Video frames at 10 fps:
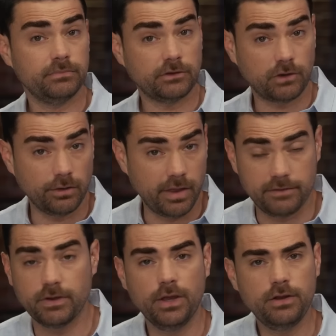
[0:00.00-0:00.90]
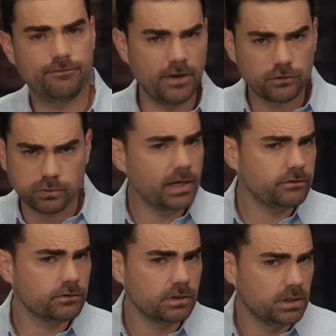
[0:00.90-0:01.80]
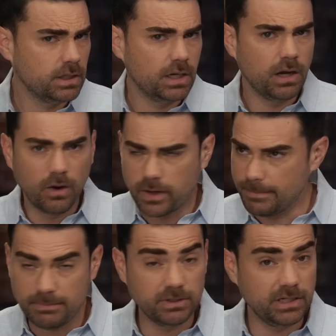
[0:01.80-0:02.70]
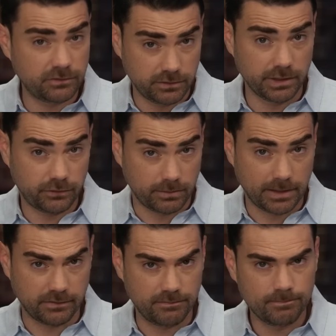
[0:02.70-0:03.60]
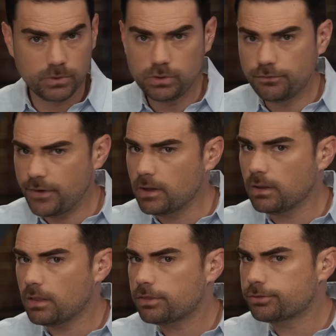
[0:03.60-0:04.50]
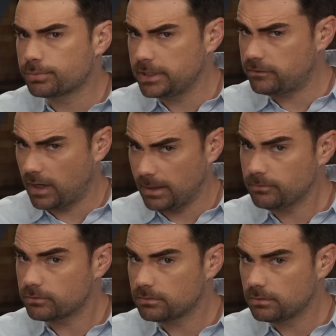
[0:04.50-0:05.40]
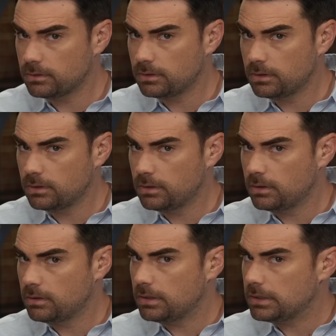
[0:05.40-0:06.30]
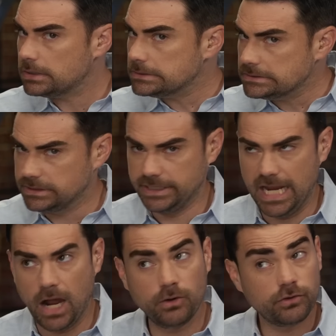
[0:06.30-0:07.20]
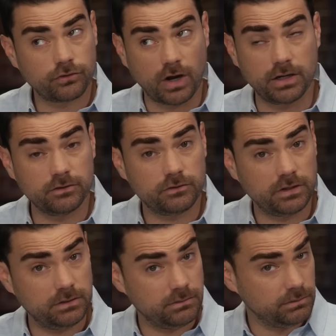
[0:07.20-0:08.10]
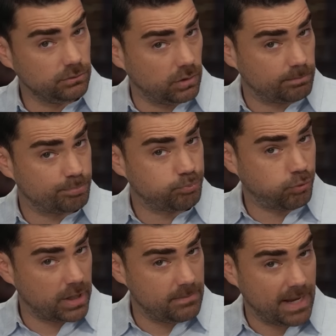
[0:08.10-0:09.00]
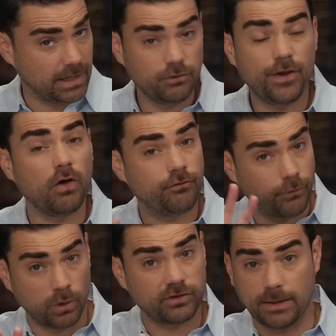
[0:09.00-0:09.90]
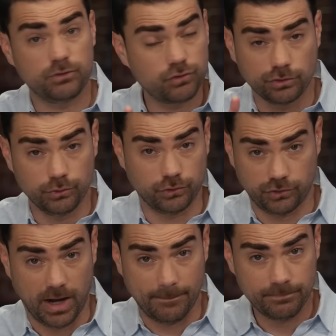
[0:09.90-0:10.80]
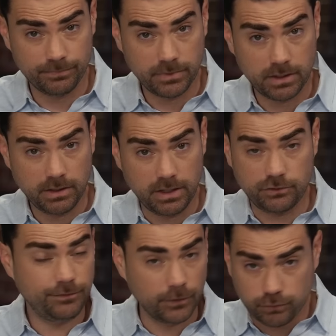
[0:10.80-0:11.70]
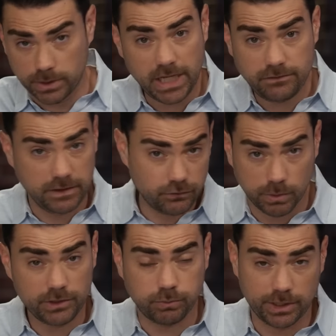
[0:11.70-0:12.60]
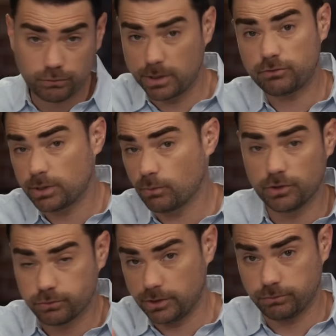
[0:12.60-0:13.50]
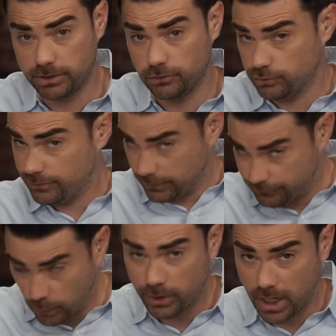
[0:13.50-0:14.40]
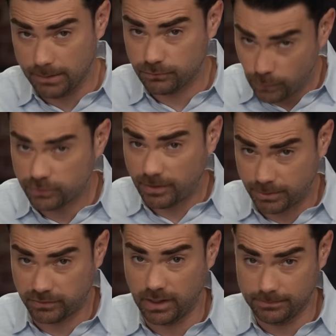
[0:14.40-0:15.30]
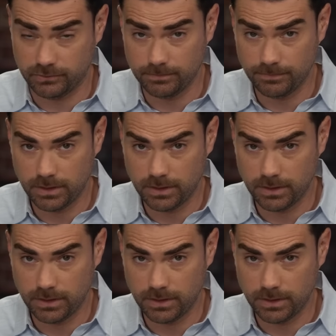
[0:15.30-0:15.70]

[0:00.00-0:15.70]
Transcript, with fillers: that's called life. You fail twice, okay, maybe you need a serious corrective. You fail three times, now you're starting to look pretty bad. You fail four times, you should lose your job. And she failed 2018, 2020, 2021, 2022. She failed four times, four separate times.